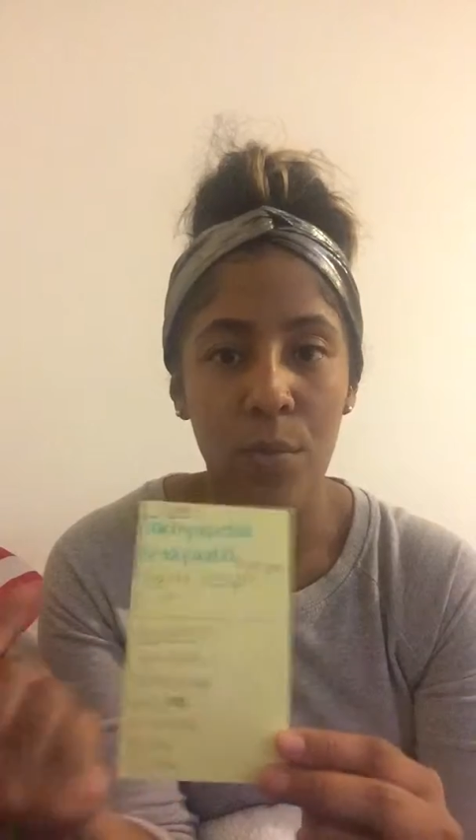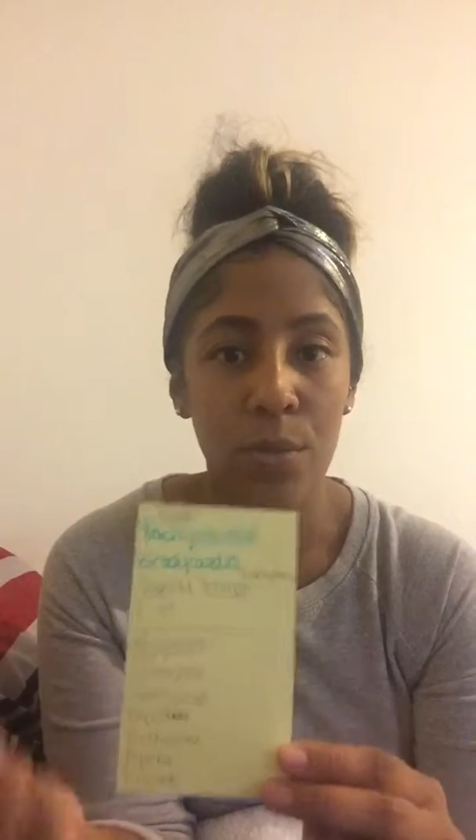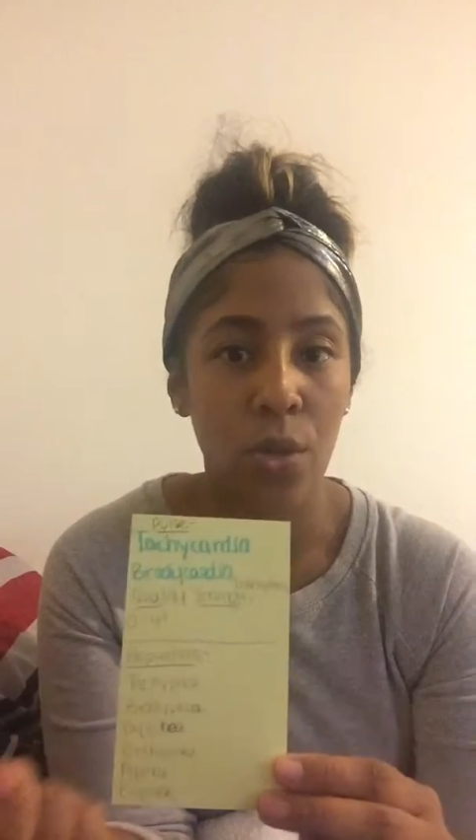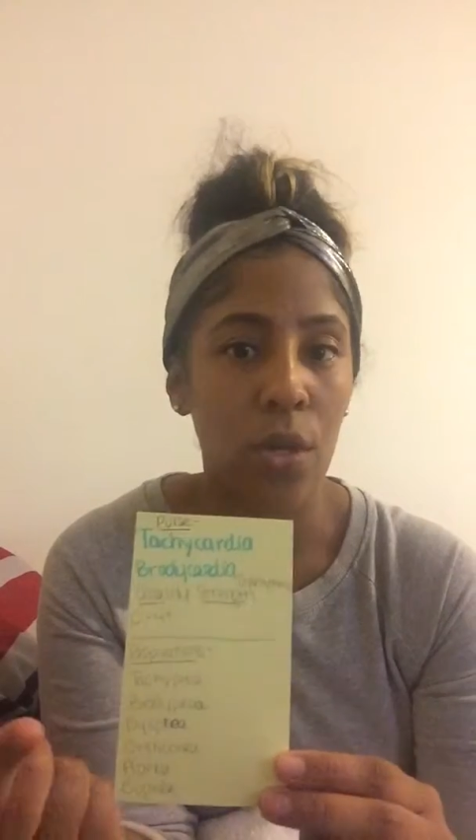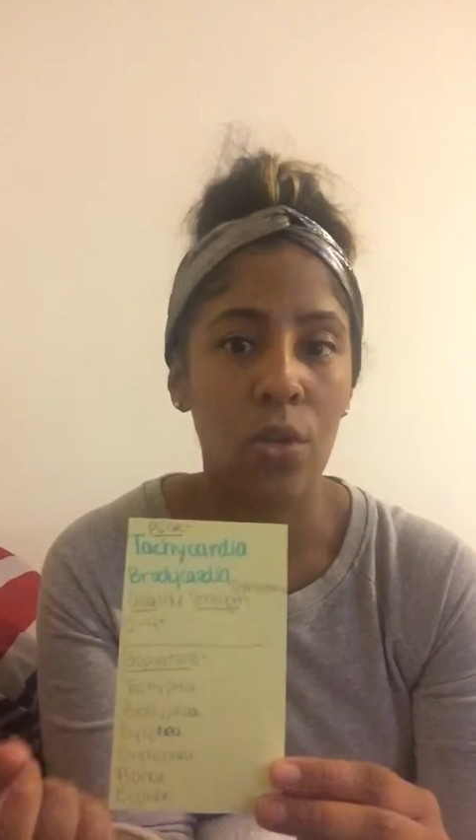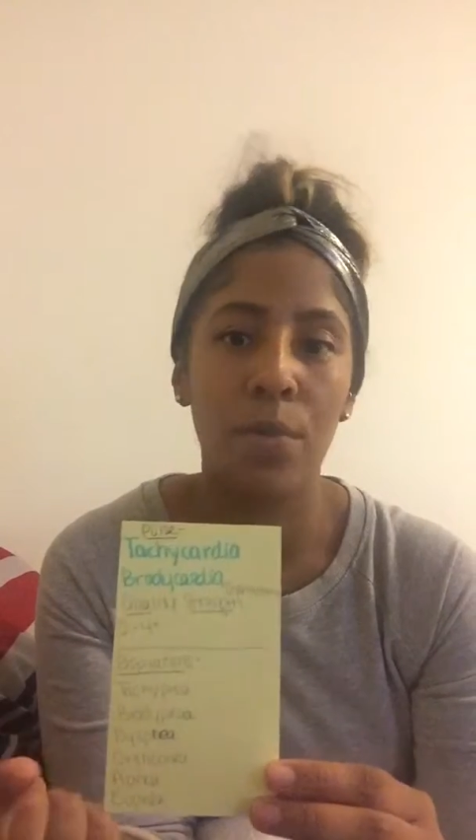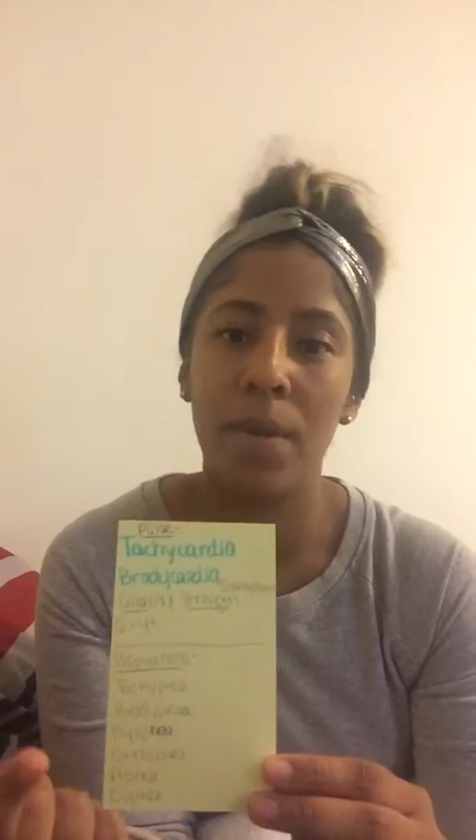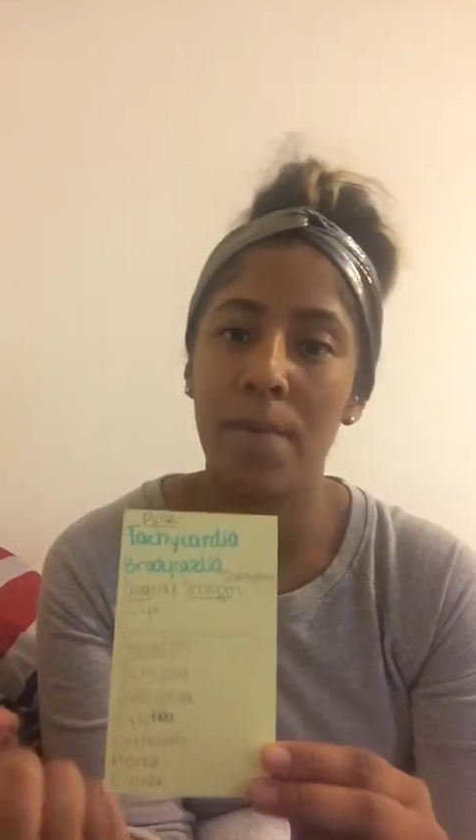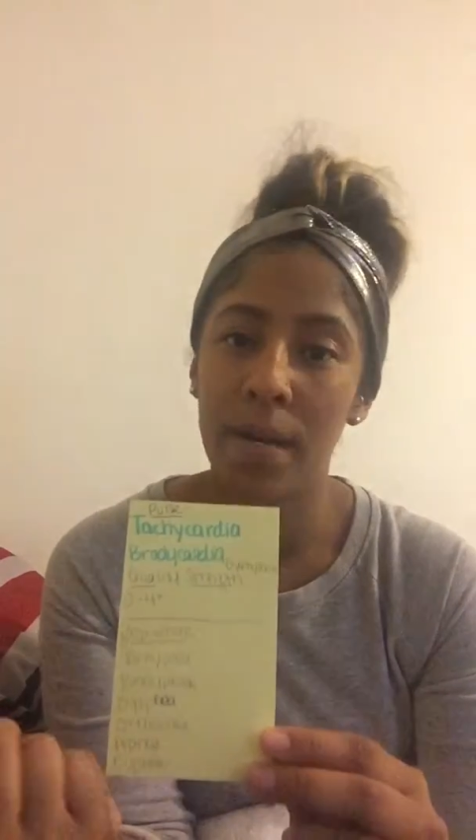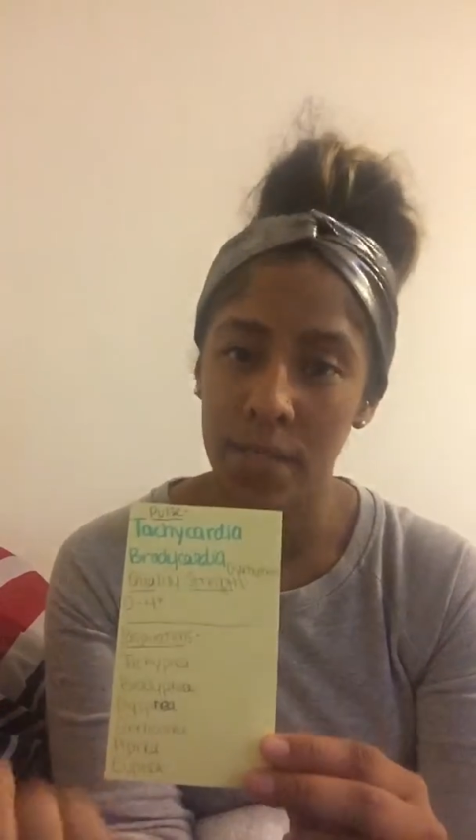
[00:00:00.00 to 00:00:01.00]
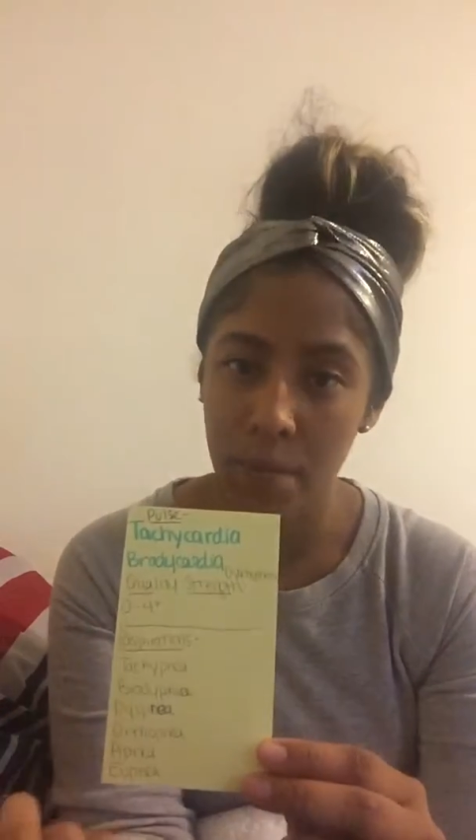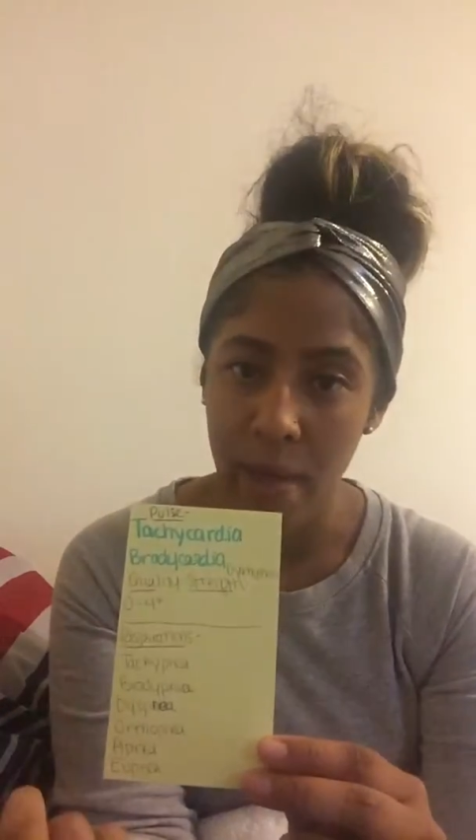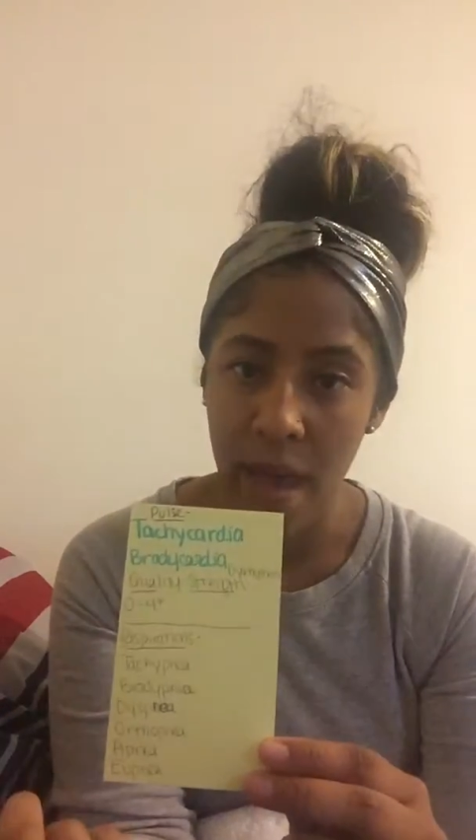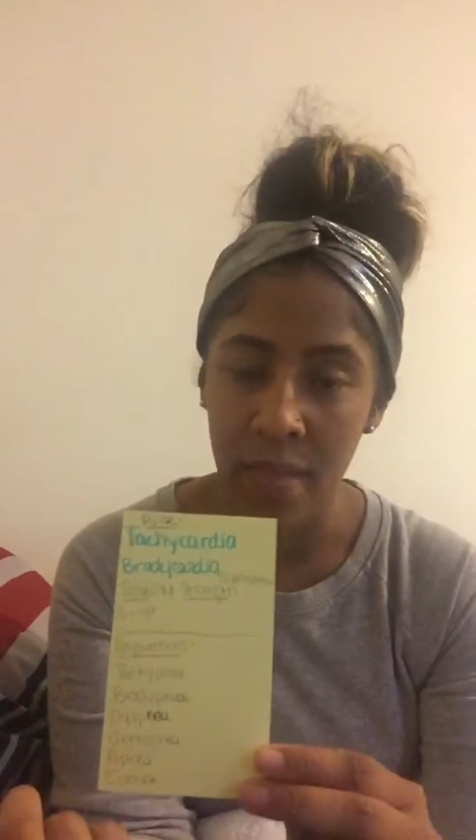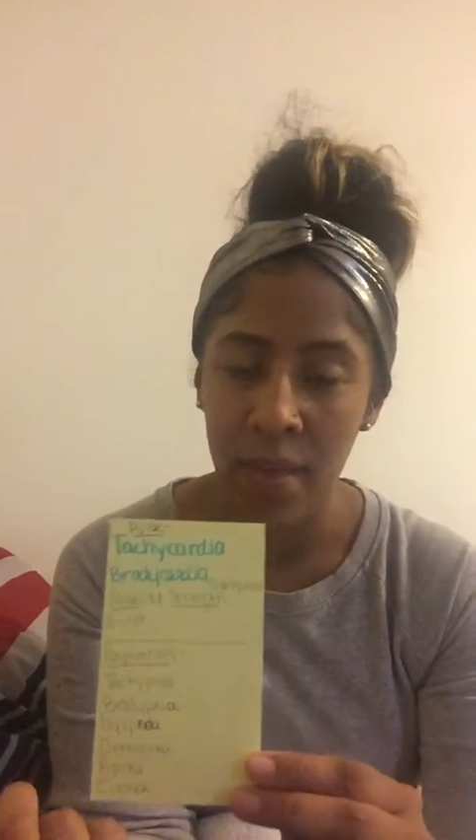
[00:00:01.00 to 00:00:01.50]
And we'll talk a little bit about some
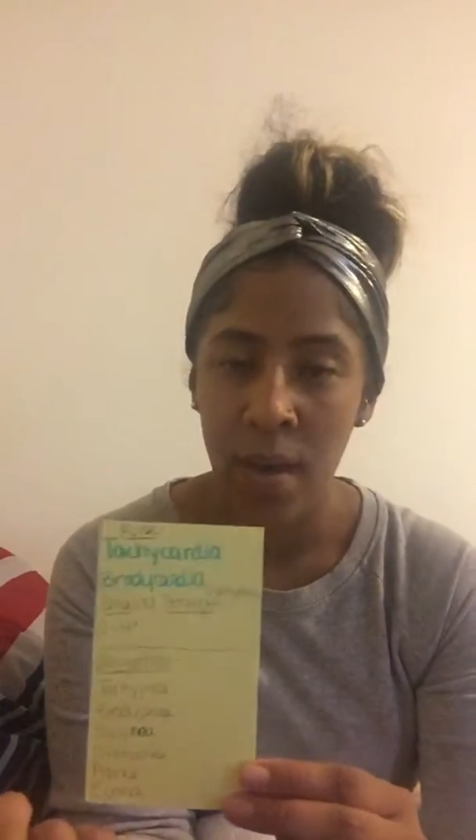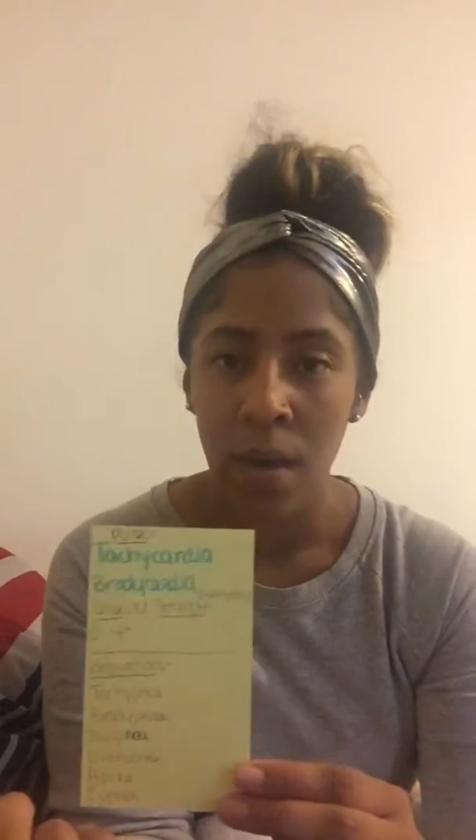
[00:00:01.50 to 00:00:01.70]
math.